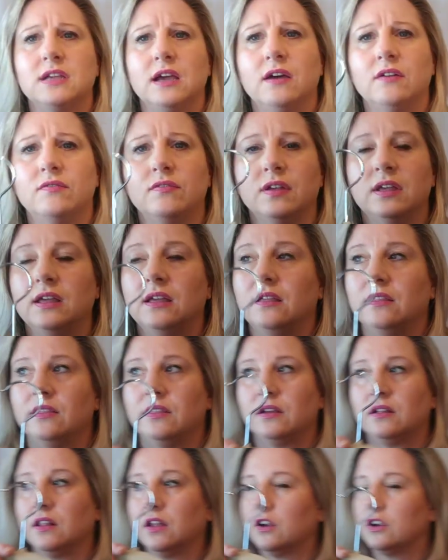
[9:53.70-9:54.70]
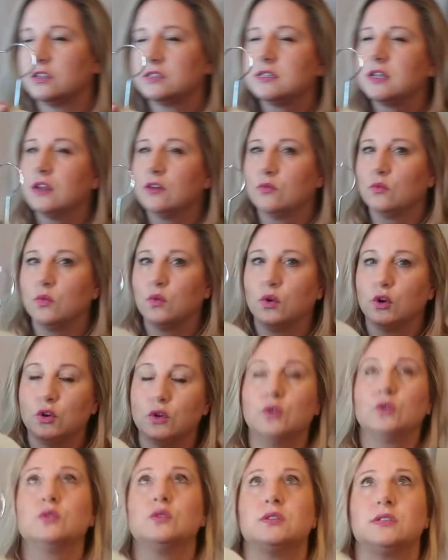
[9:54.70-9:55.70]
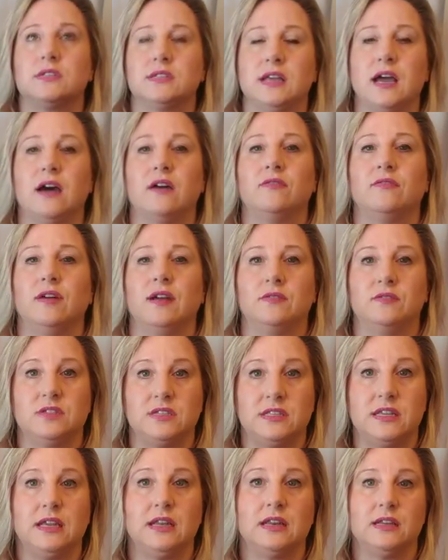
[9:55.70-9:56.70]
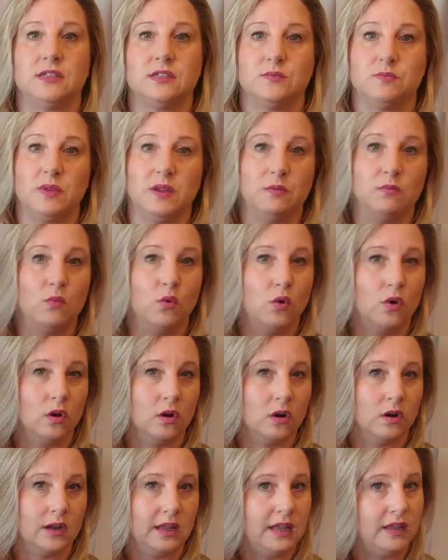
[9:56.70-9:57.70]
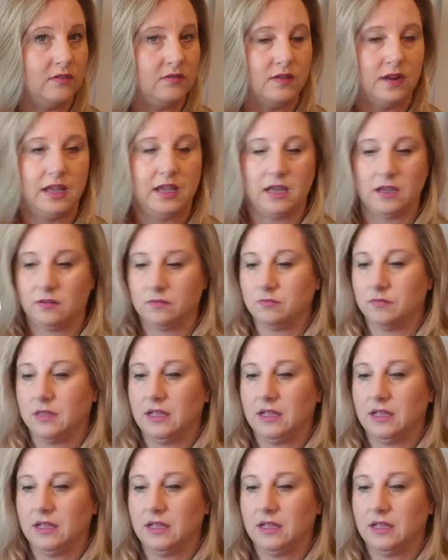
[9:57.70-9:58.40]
of the Clara Sun Woo stuff I've seen has been more evening